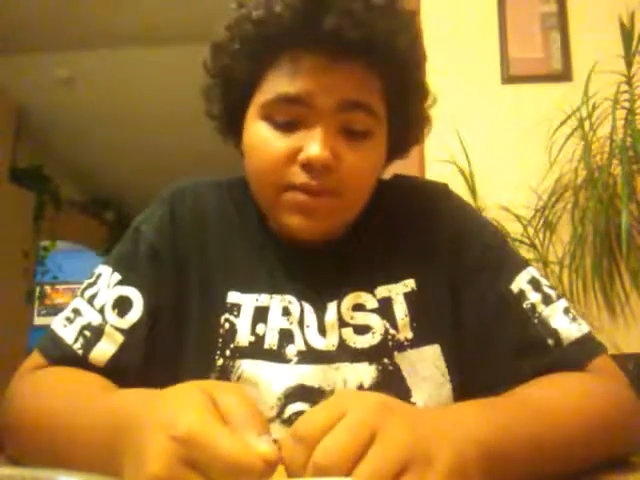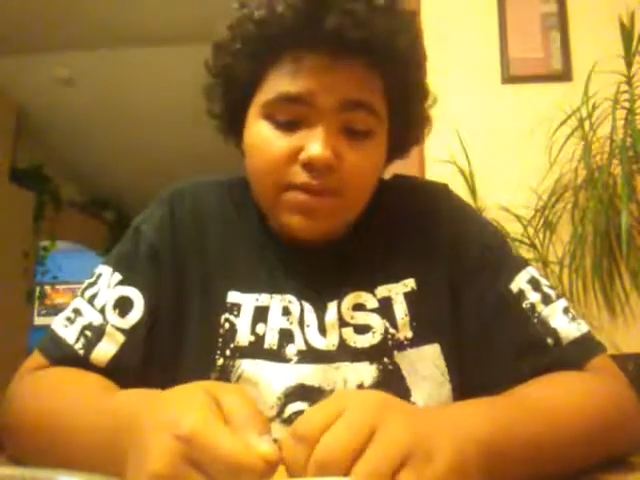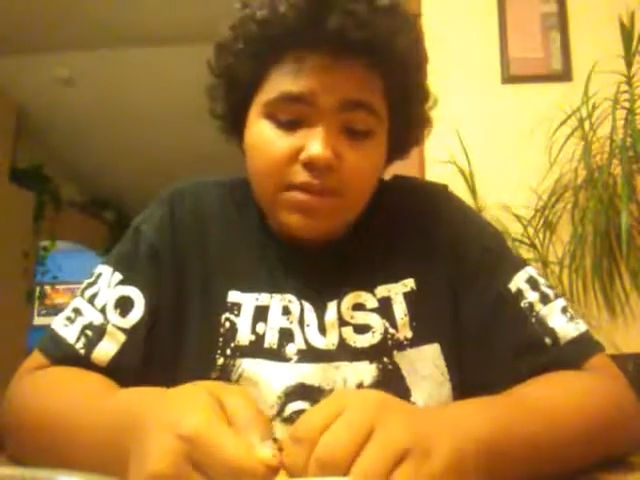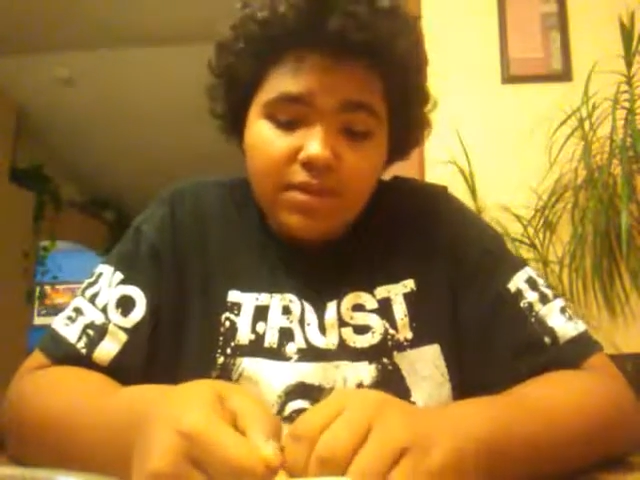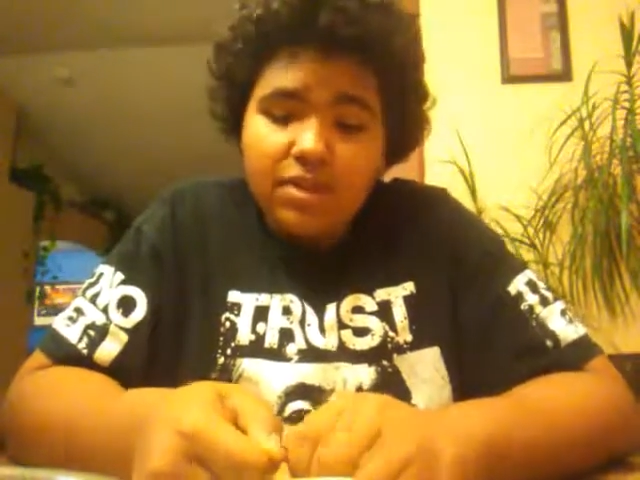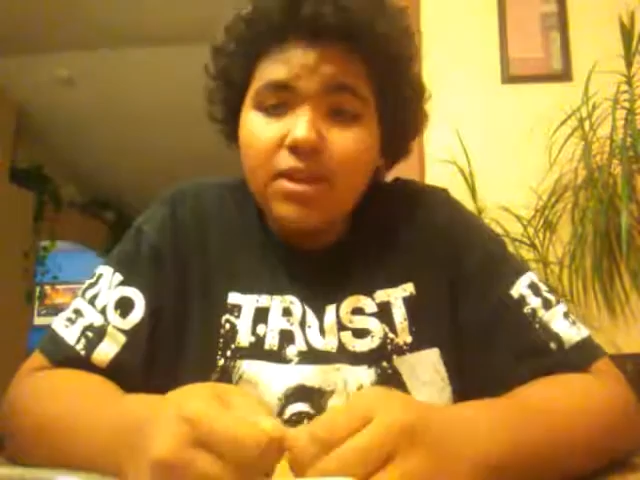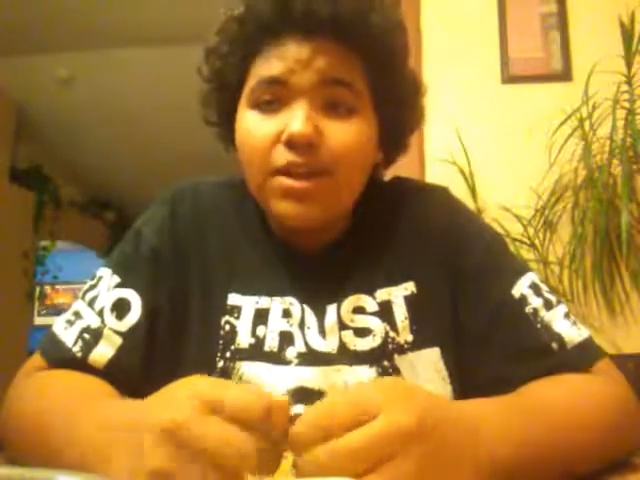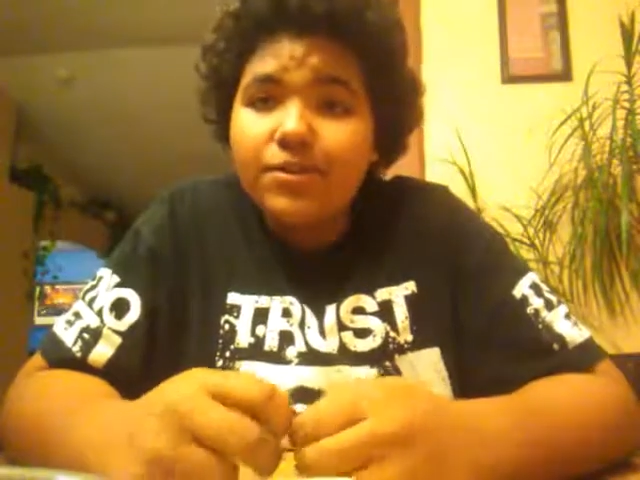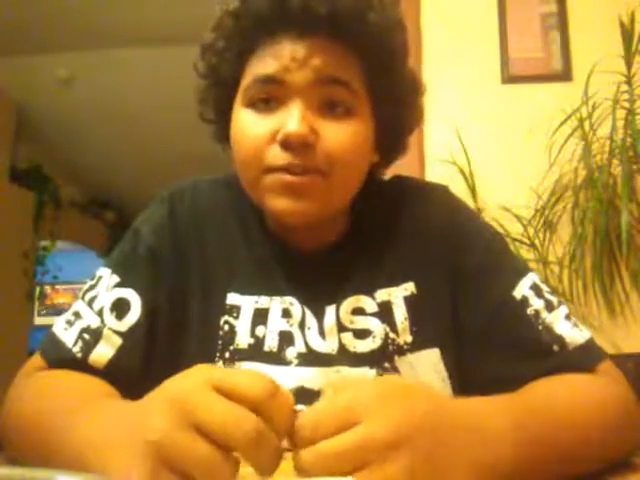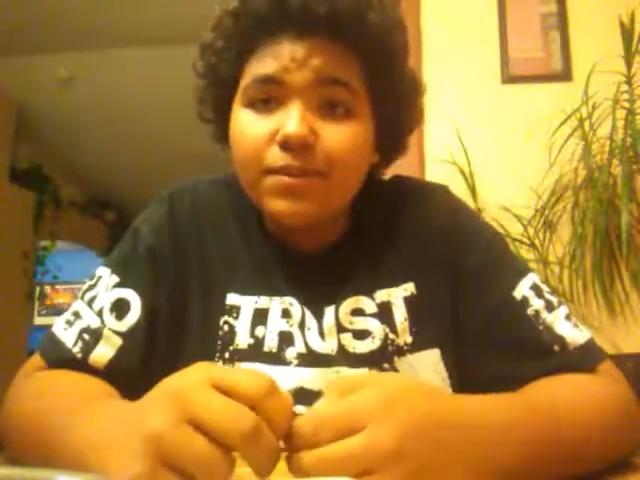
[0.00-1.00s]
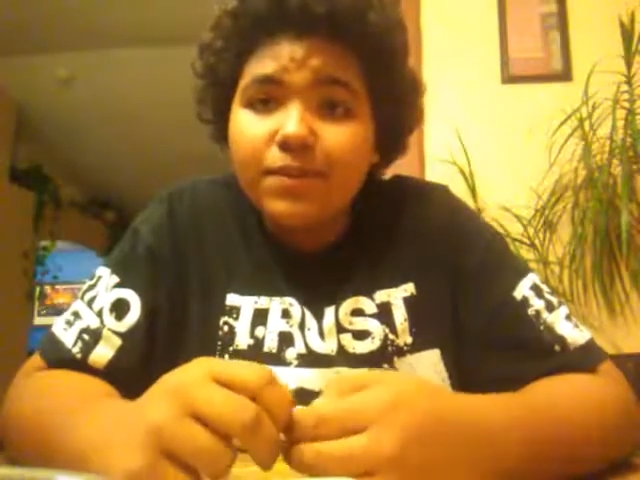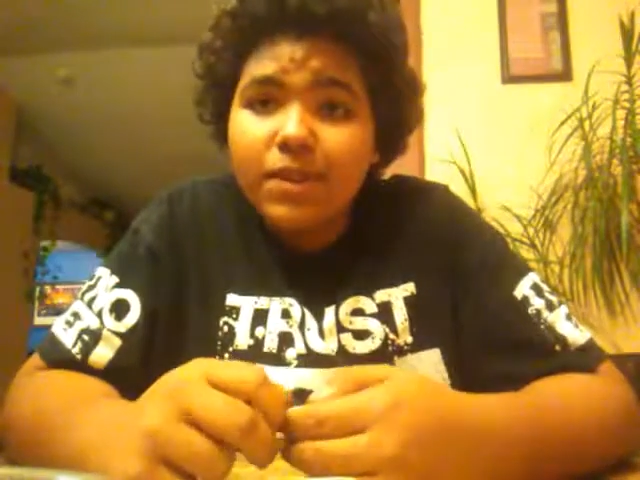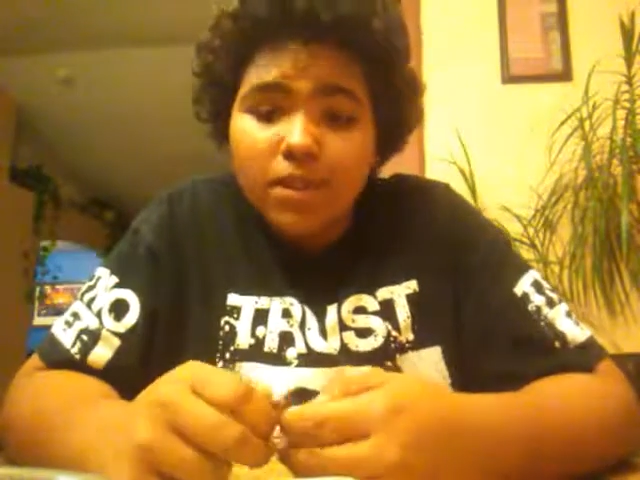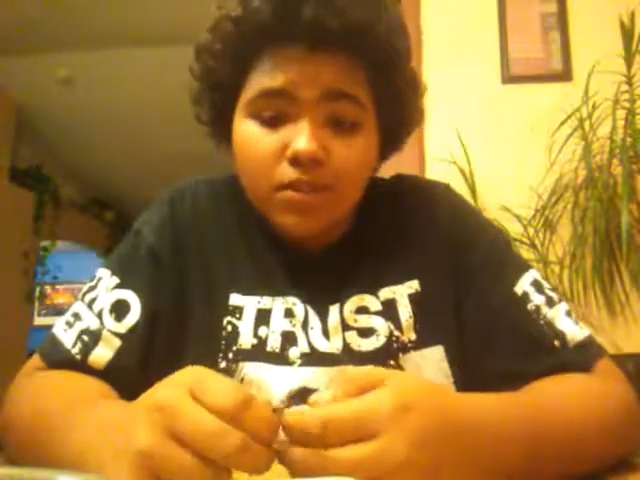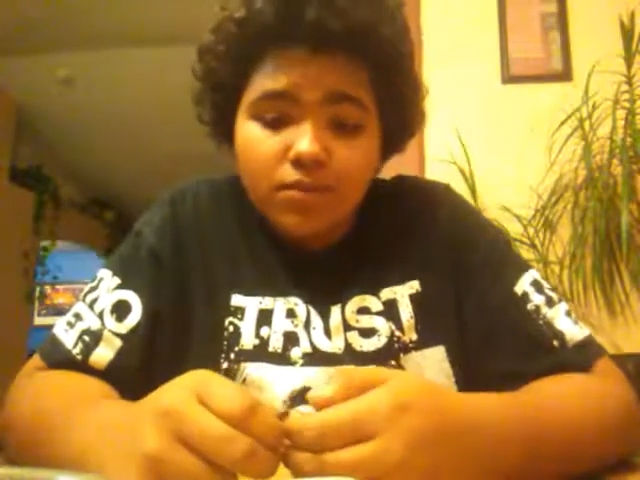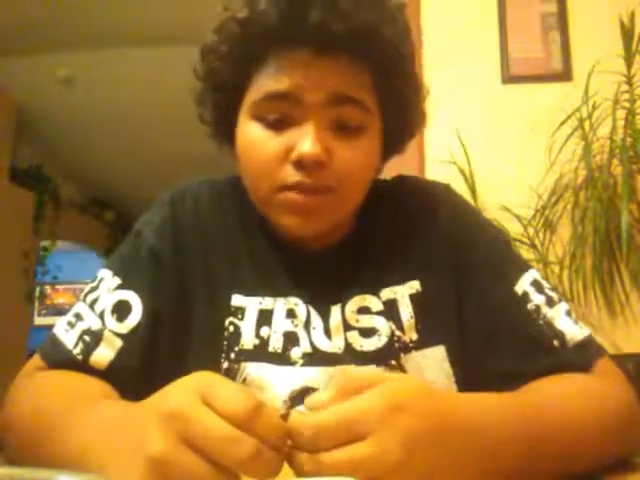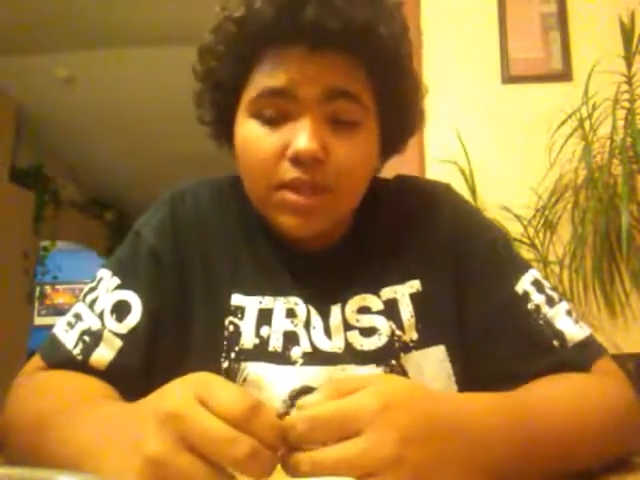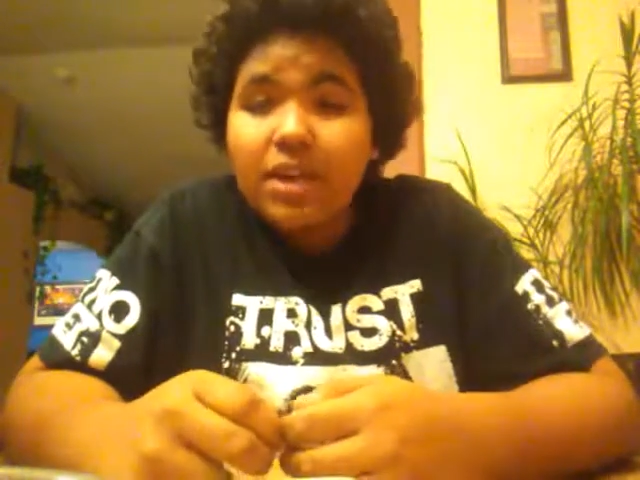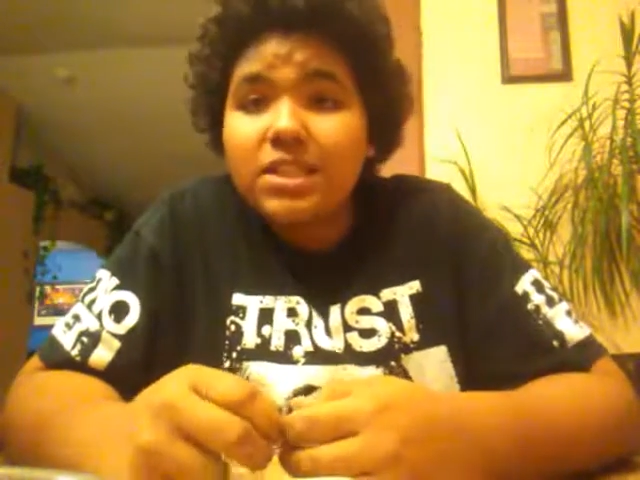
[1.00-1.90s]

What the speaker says: and I don't really feel like losing it.